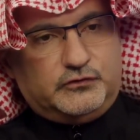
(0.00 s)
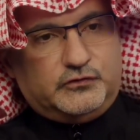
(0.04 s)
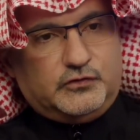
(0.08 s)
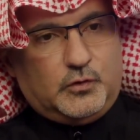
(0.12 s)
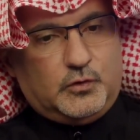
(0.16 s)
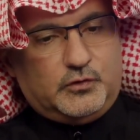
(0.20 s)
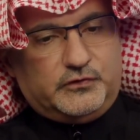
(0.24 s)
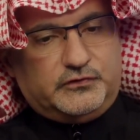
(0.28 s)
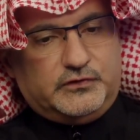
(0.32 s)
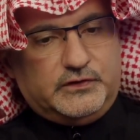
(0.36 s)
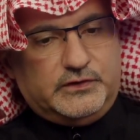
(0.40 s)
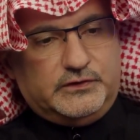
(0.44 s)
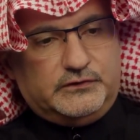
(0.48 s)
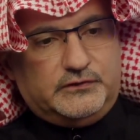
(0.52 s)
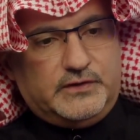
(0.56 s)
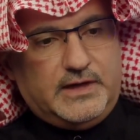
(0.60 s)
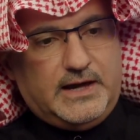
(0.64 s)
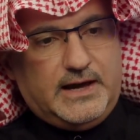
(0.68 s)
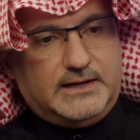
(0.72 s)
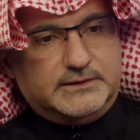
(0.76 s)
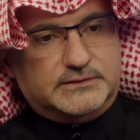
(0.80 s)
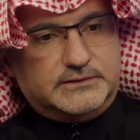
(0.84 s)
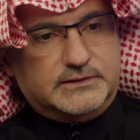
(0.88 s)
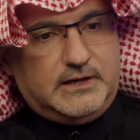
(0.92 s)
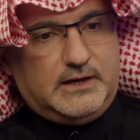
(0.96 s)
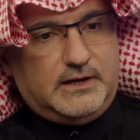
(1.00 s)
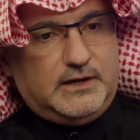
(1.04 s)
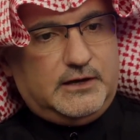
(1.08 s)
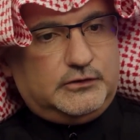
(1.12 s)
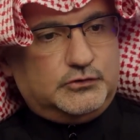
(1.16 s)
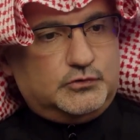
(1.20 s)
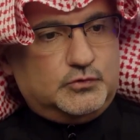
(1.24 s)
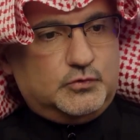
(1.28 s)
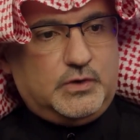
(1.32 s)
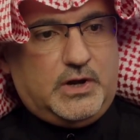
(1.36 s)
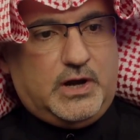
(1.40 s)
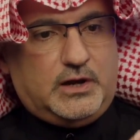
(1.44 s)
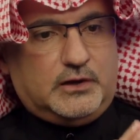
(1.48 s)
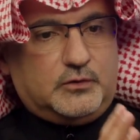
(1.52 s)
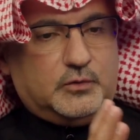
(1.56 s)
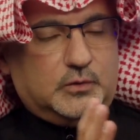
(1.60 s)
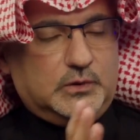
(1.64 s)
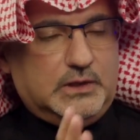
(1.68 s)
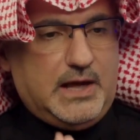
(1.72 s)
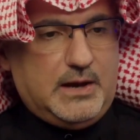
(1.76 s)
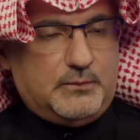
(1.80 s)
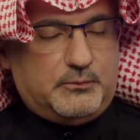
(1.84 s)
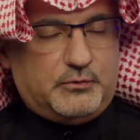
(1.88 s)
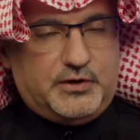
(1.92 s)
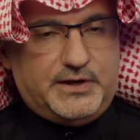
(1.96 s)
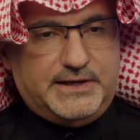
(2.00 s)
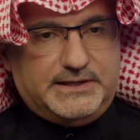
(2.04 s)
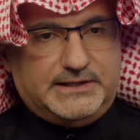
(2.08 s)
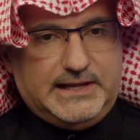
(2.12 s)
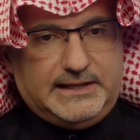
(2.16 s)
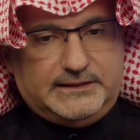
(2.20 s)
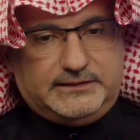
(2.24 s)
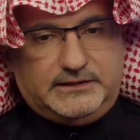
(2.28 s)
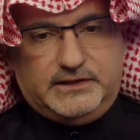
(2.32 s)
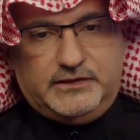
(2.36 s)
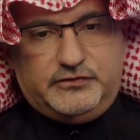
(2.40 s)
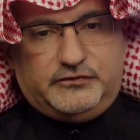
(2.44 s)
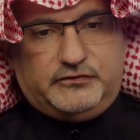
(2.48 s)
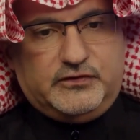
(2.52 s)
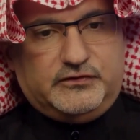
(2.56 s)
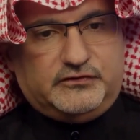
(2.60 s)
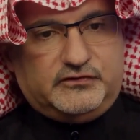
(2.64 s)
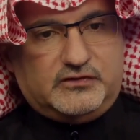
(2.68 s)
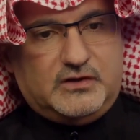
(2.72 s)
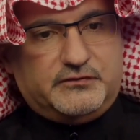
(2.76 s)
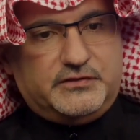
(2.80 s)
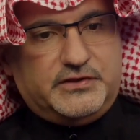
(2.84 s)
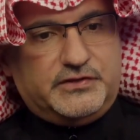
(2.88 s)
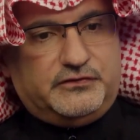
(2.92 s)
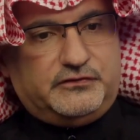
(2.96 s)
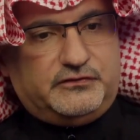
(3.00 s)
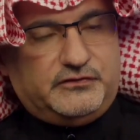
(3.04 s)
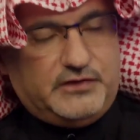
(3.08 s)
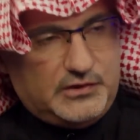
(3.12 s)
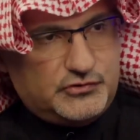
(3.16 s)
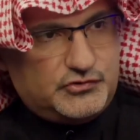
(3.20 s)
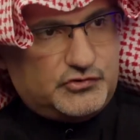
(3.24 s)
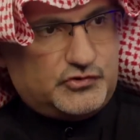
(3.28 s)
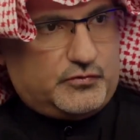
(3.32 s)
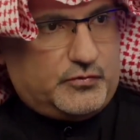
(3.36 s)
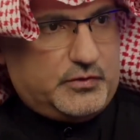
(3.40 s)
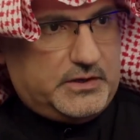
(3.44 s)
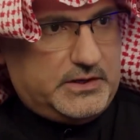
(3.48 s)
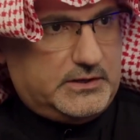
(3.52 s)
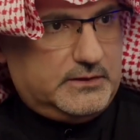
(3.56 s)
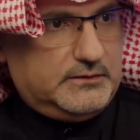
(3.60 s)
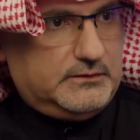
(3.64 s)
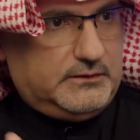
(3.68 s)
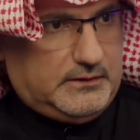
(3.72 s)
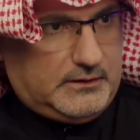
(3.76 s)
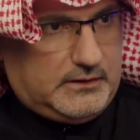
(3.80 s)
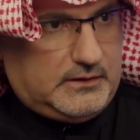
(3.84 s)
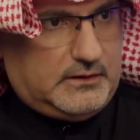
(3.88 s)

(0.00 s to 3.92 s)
Sources that do not collaborate at least the 7th century